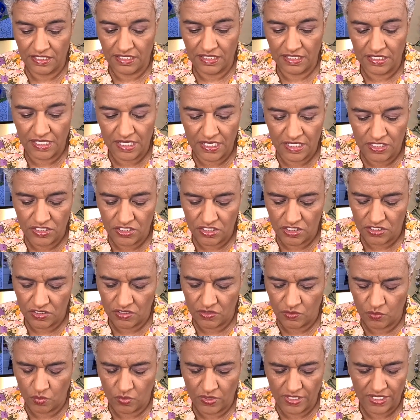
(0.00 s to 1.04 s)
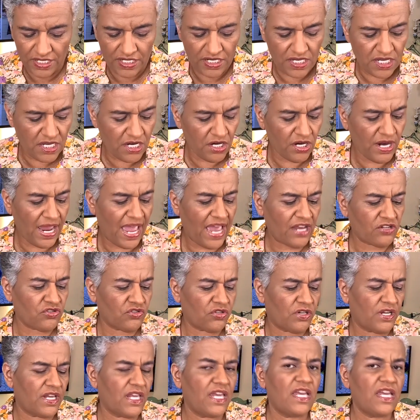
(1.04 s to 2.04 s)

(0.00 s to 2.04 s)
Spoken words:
This one here actually